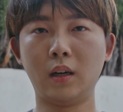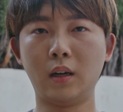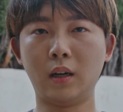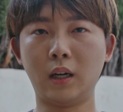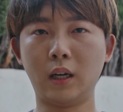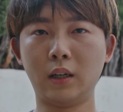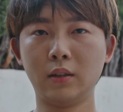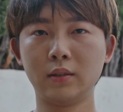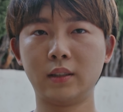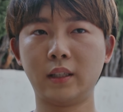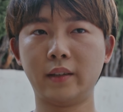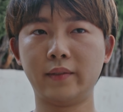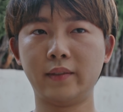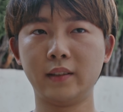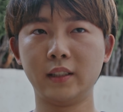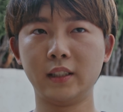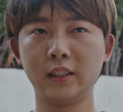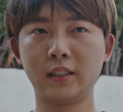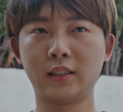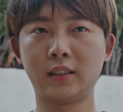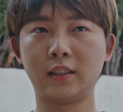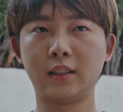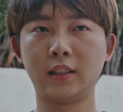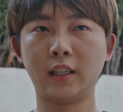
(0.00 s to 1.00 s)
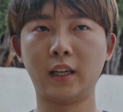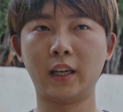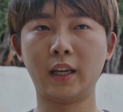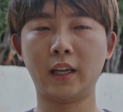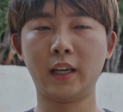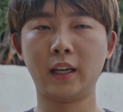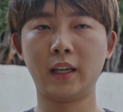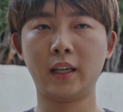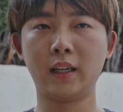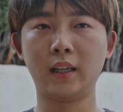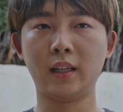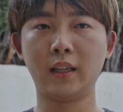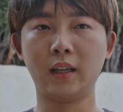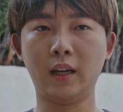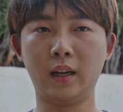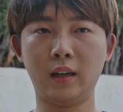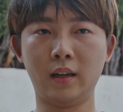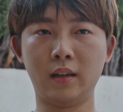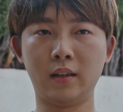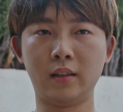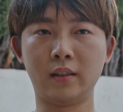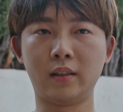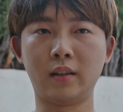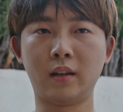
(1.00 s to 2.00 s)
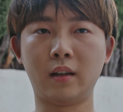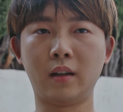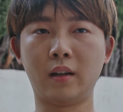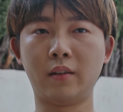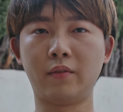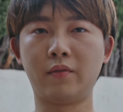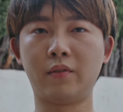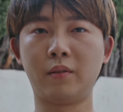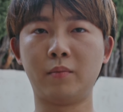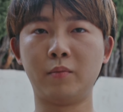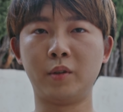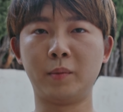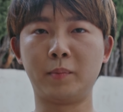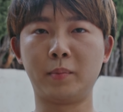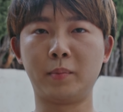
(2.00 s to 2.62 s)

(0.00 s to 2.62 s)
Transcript: I'll definitely say I learned a lot from